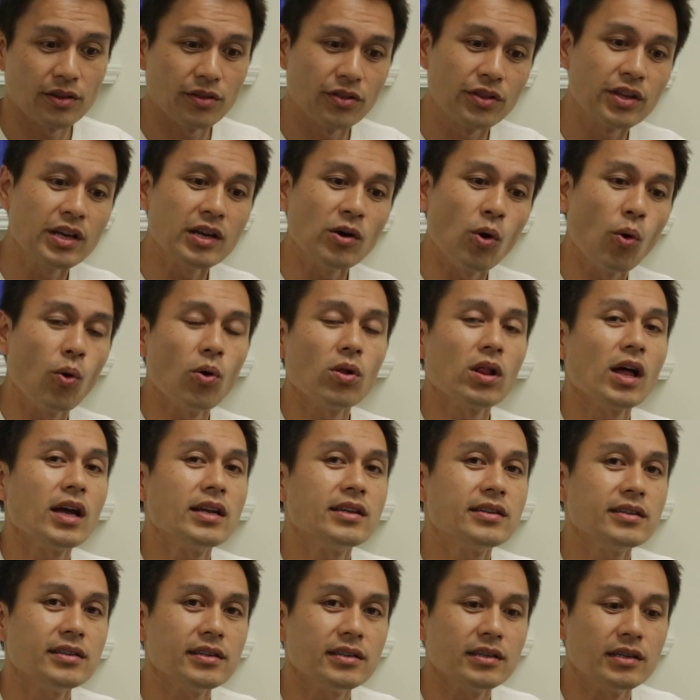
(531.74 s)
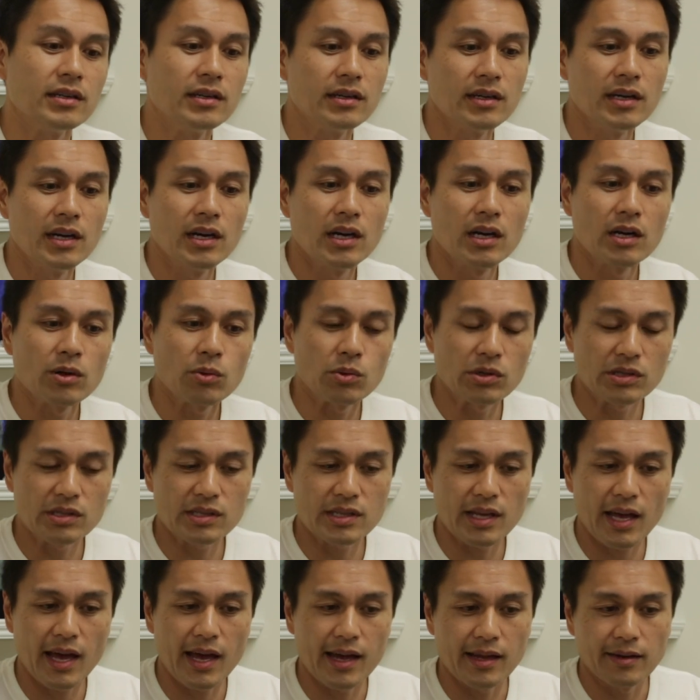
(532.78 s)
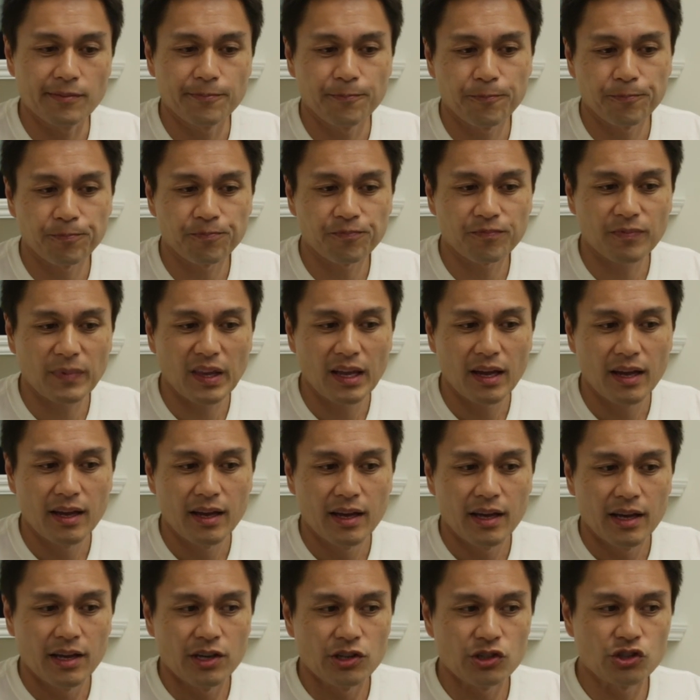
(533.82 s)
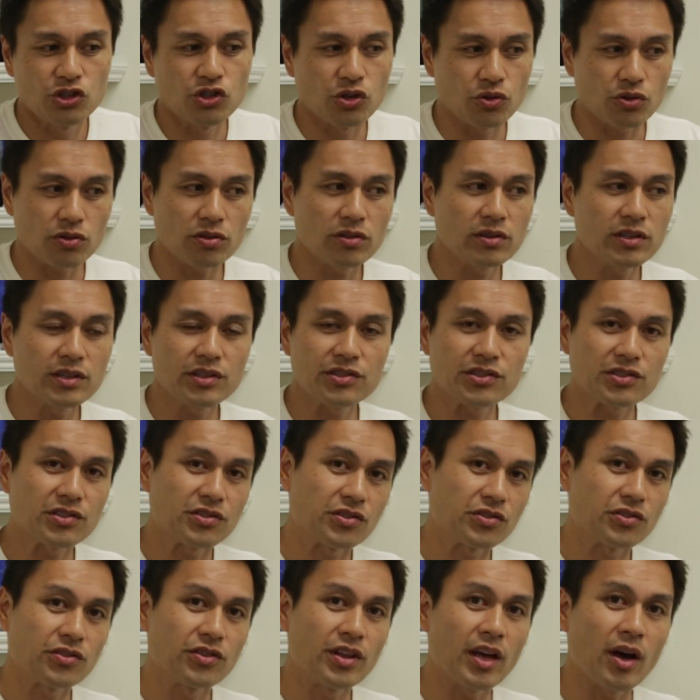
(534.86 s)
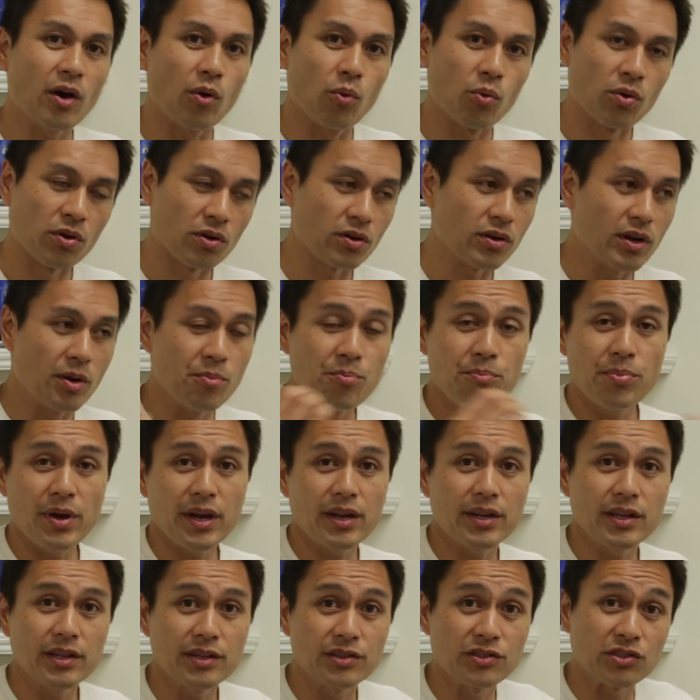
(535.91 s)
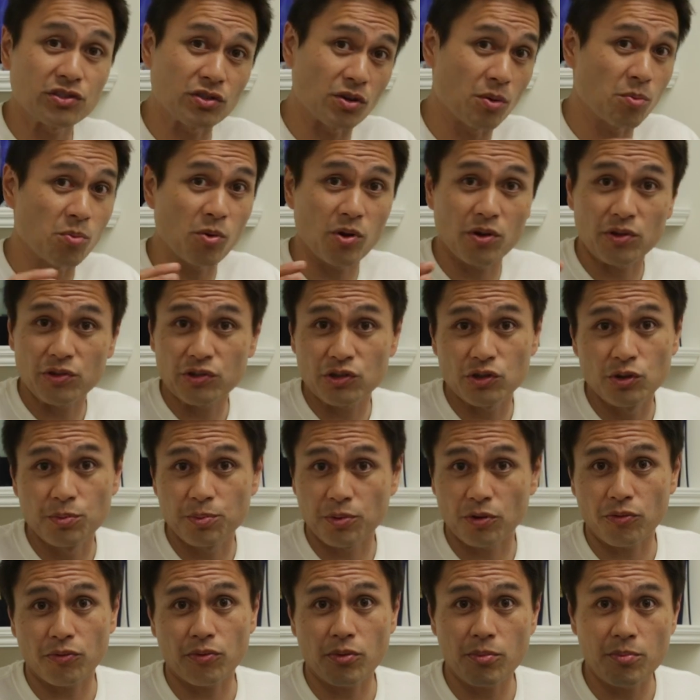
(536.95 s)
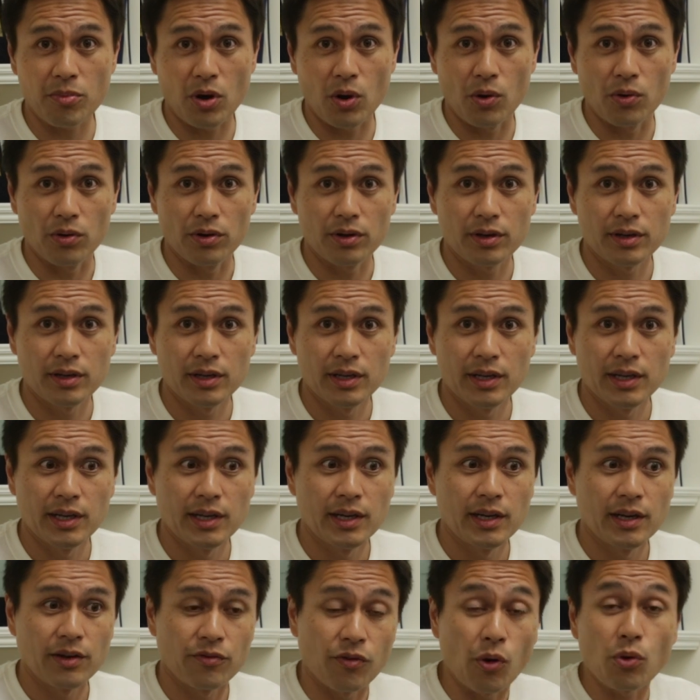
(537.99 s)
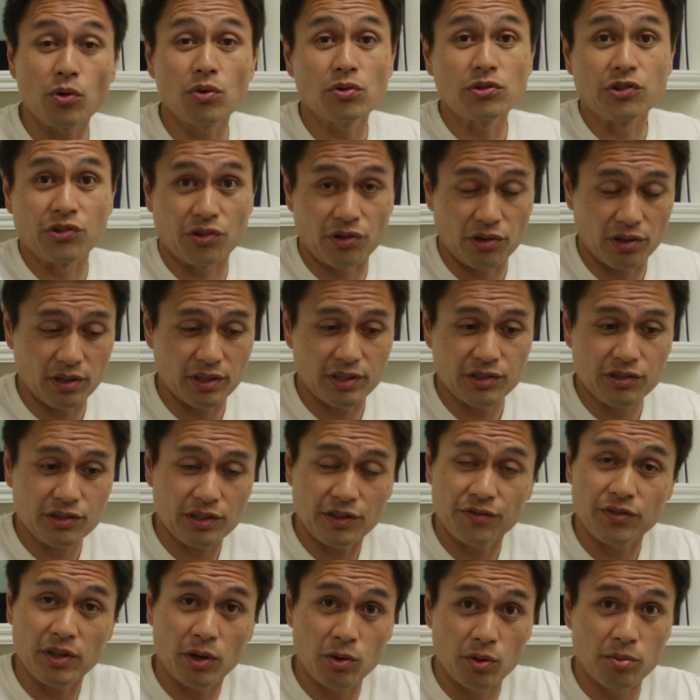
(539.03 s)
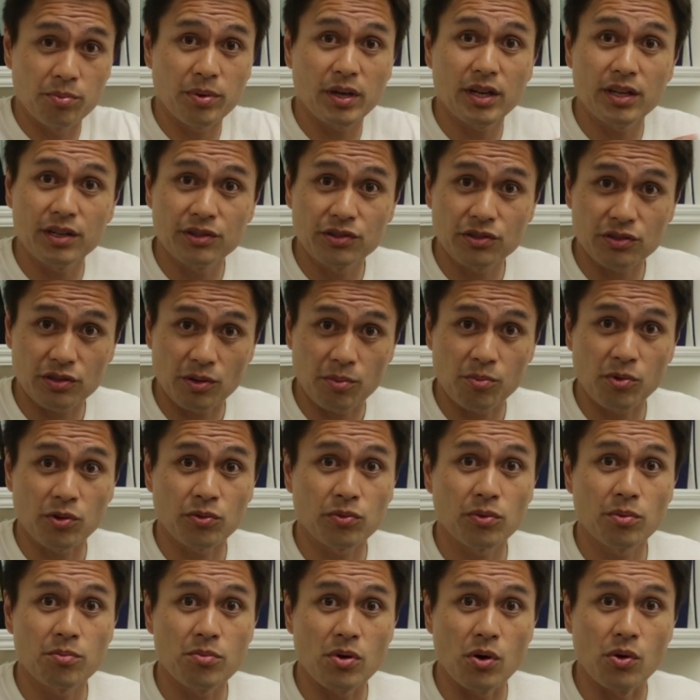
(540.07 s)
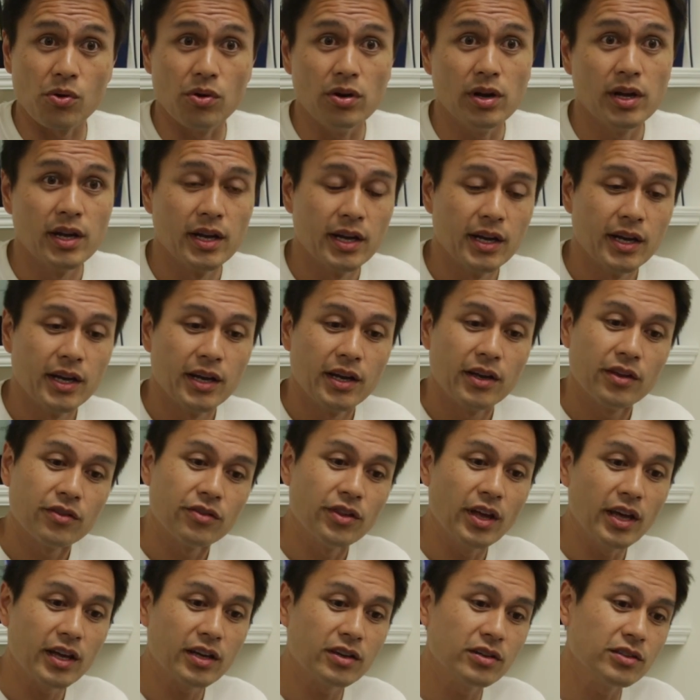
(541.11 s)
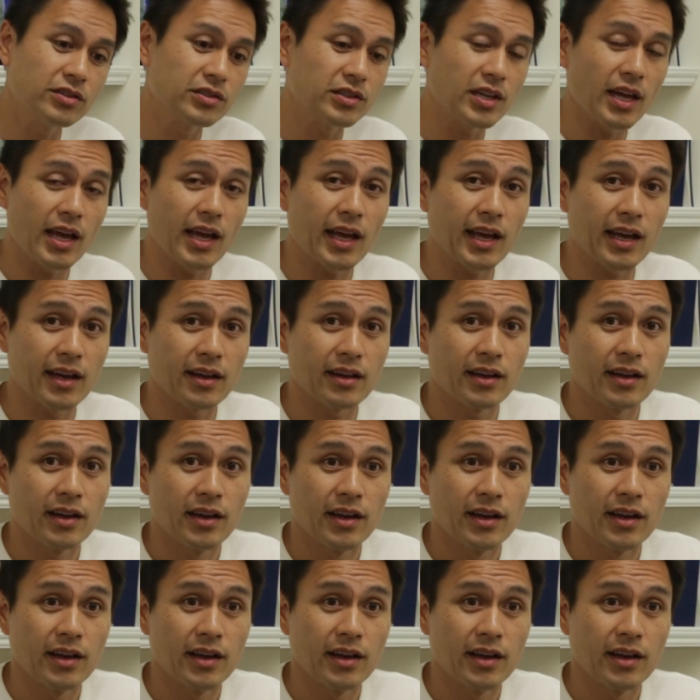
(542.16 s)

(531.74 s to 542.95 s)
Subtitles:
The whole idea was that journalists that were embedded somewhere super remote, photojournalists, if they were embedded somewhere remote, they could take